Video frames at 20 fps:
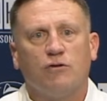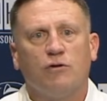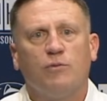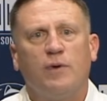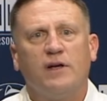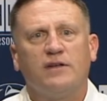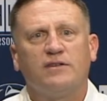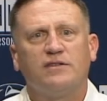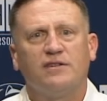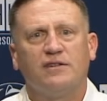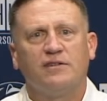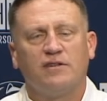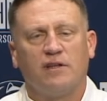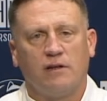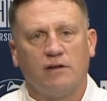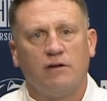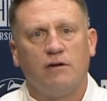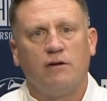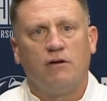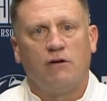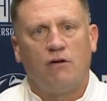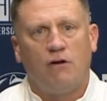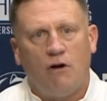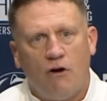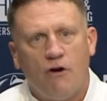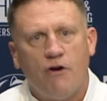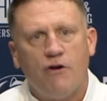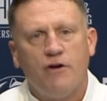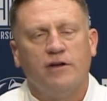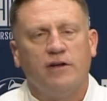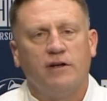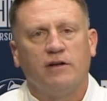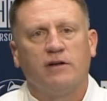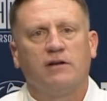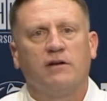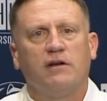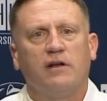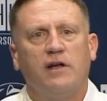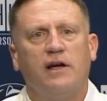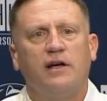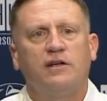is a little hardened, a little edge,